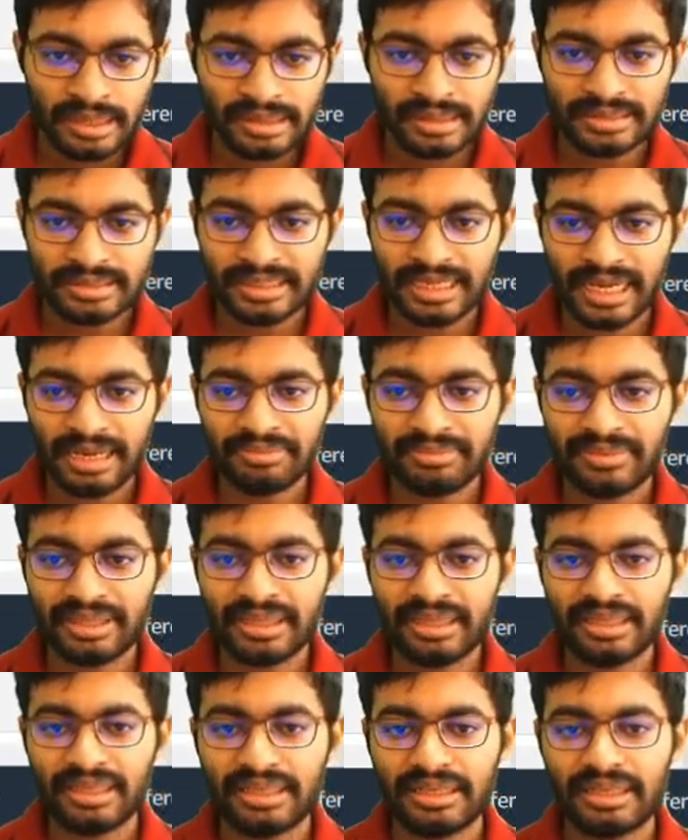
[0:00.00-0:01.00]
The same
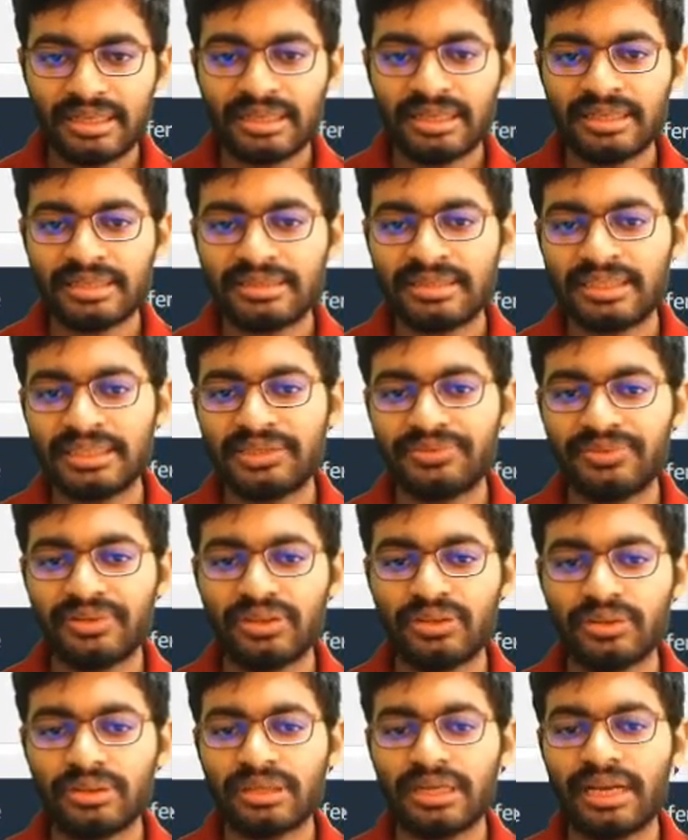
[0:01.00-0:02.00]
thing, uh, since
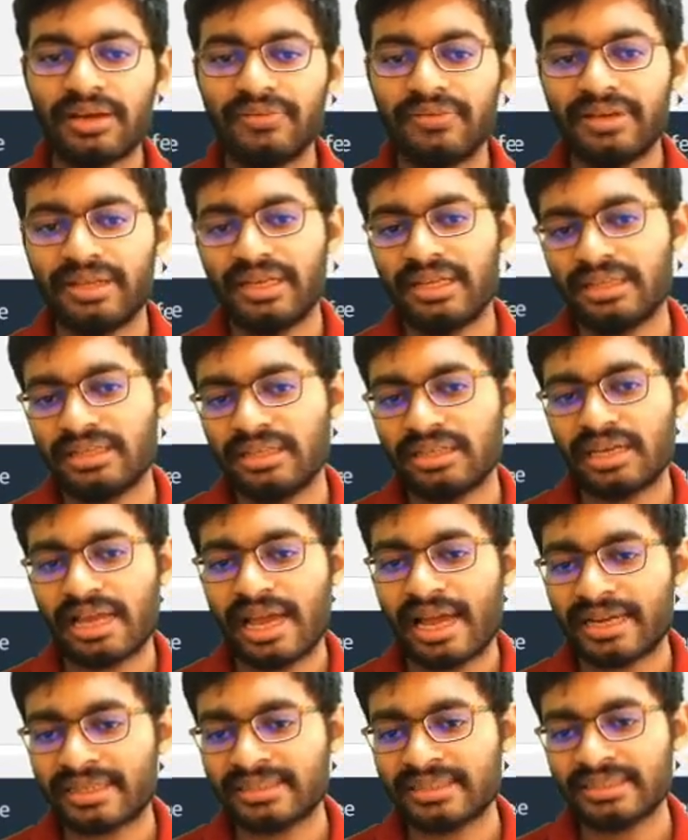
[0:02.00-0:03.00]
we don't have any other
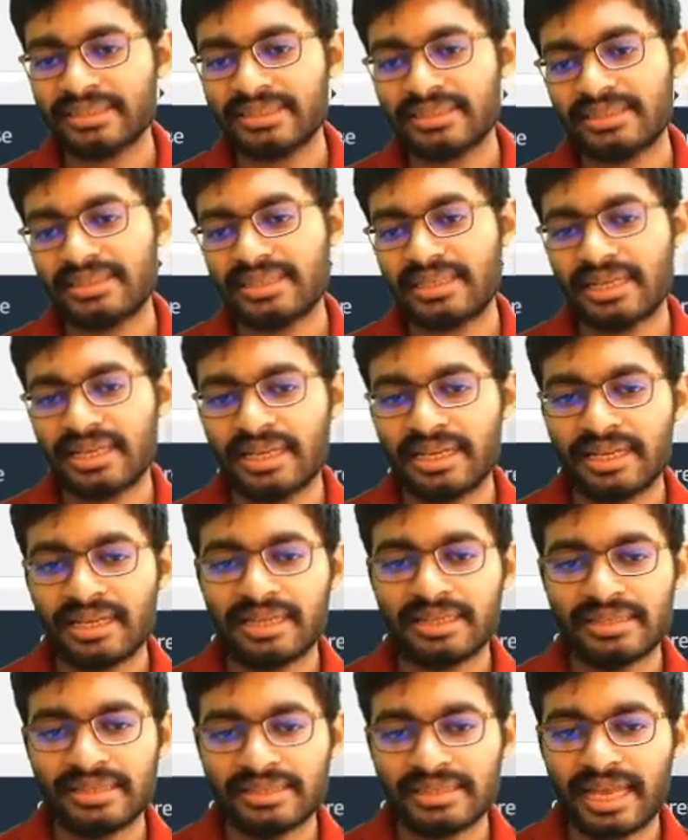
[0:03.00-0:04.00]
actions,
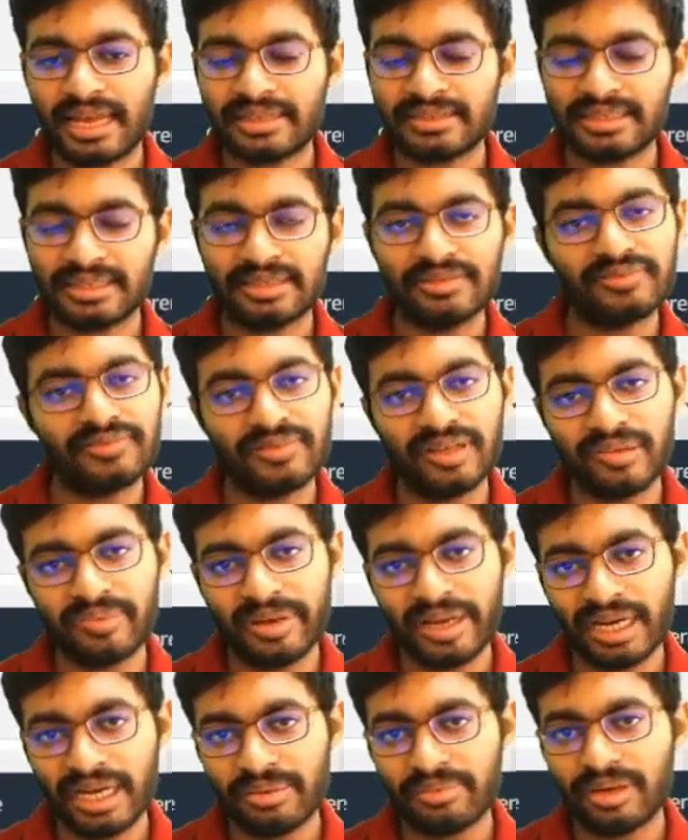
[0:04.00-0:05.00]
uh, this action will
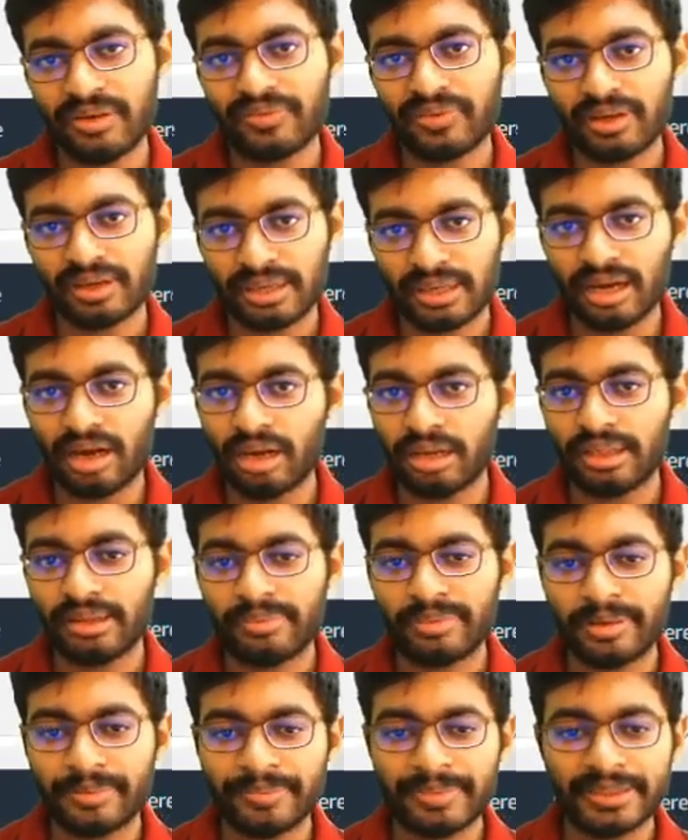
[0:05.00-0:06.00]
be enabled for all the
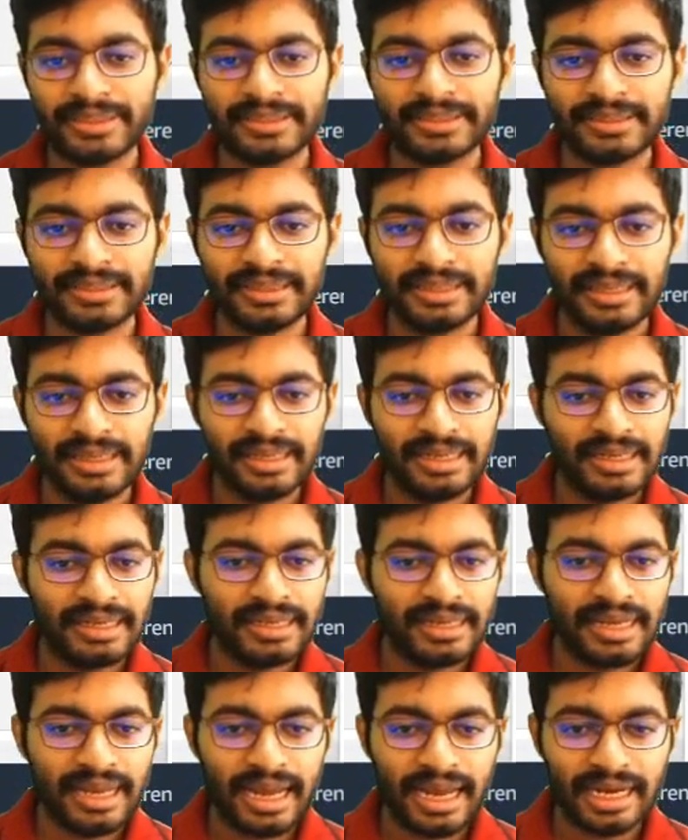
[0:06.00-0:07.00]
purpose,
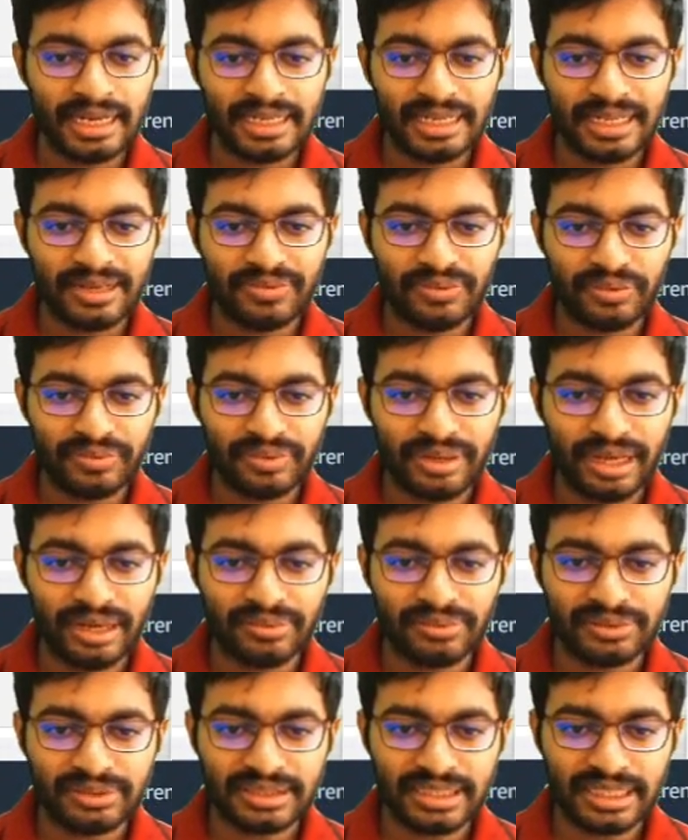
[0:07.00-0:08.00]
and therefore we
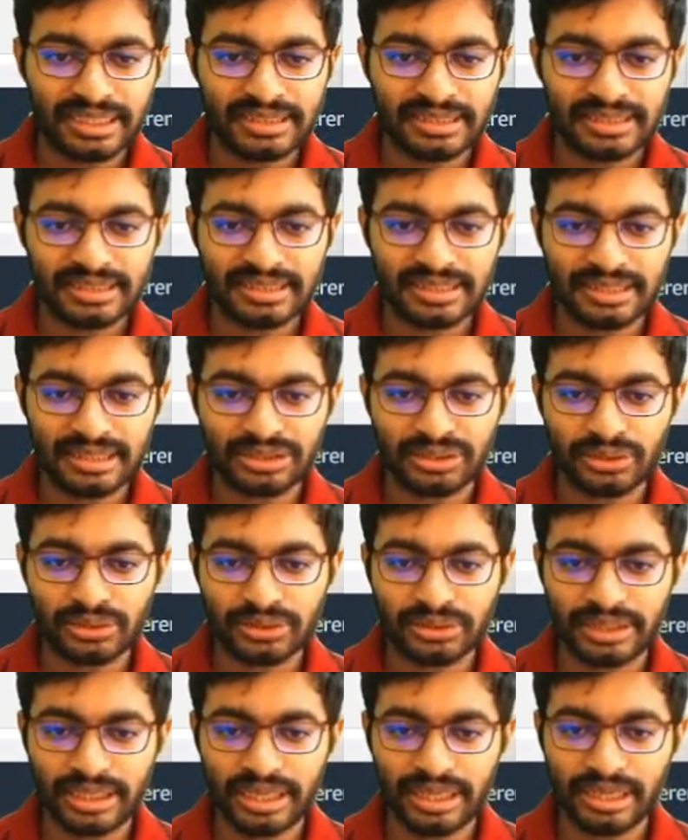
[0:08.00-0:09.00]
have to change this
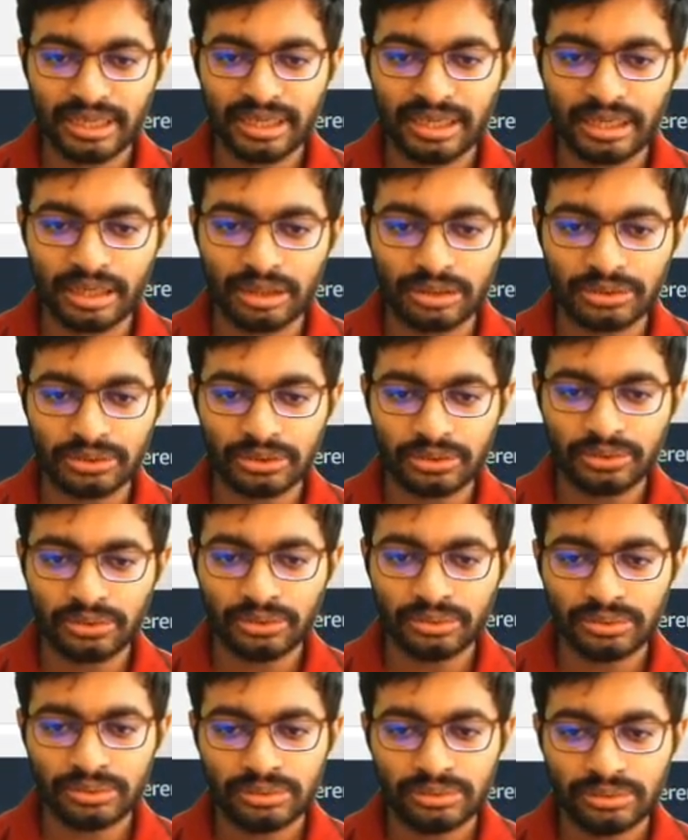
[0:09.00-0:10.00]
resource A R N
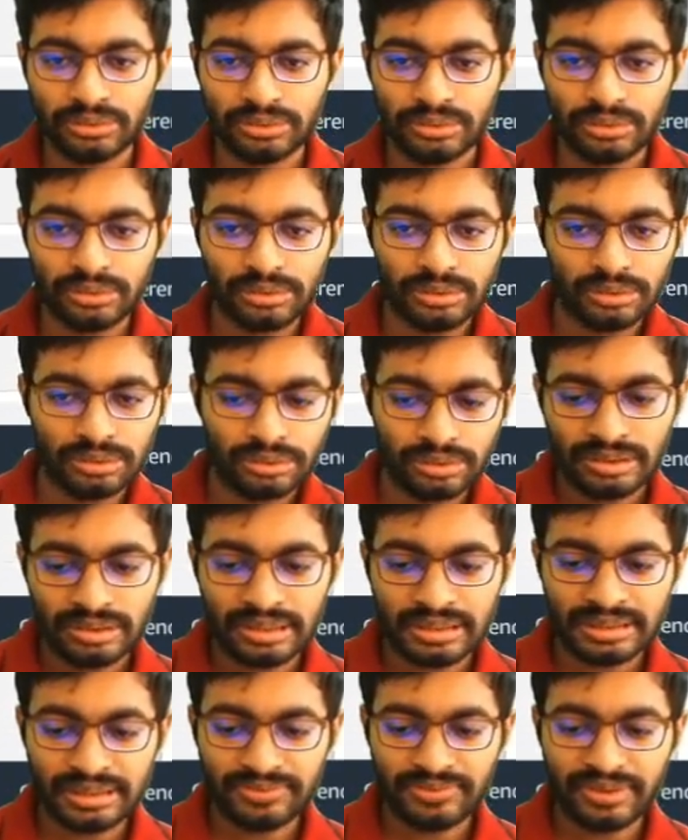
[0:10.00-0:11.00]
also,
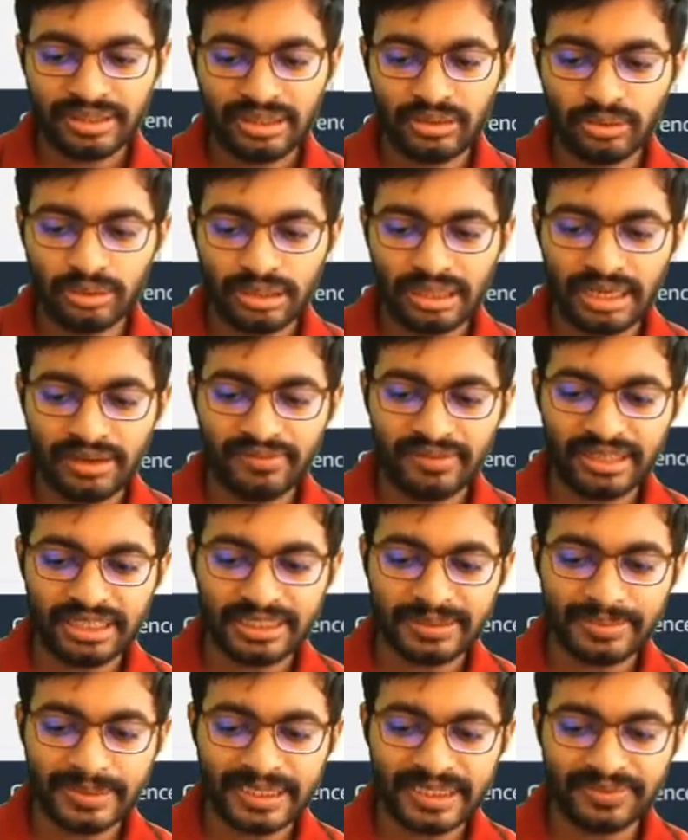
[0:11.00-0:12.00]
since we don't have any
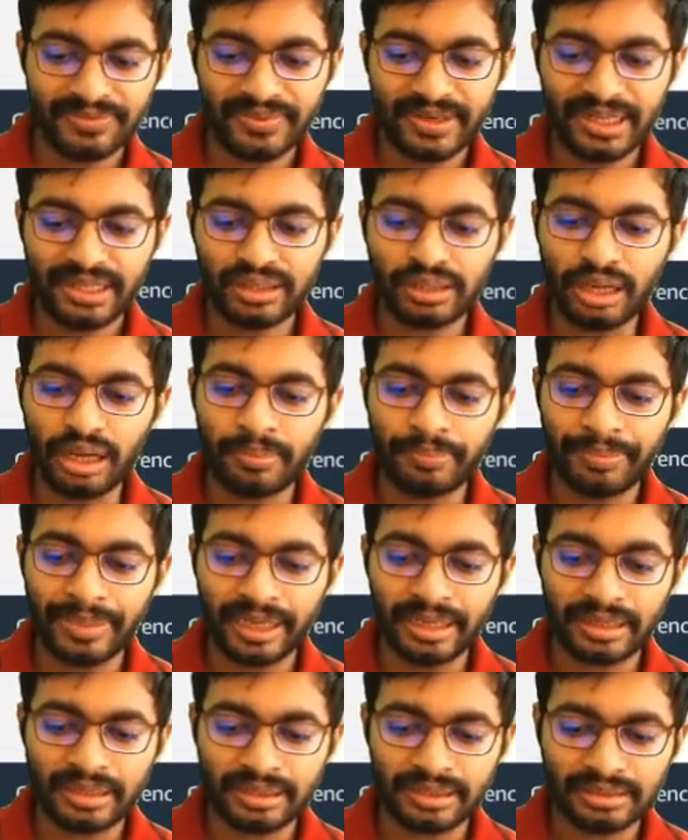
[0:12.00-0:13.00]
specified
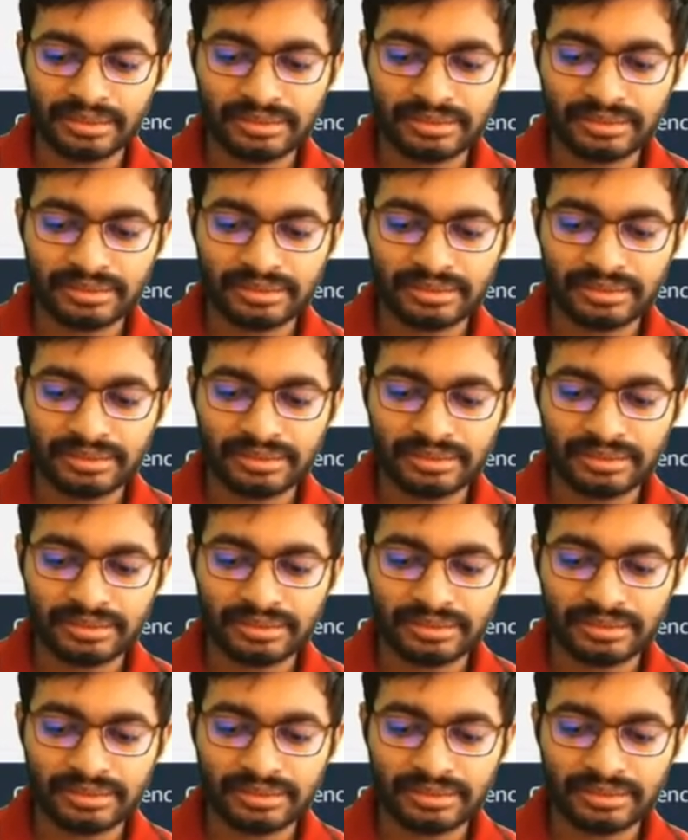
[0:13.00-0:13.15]
topic,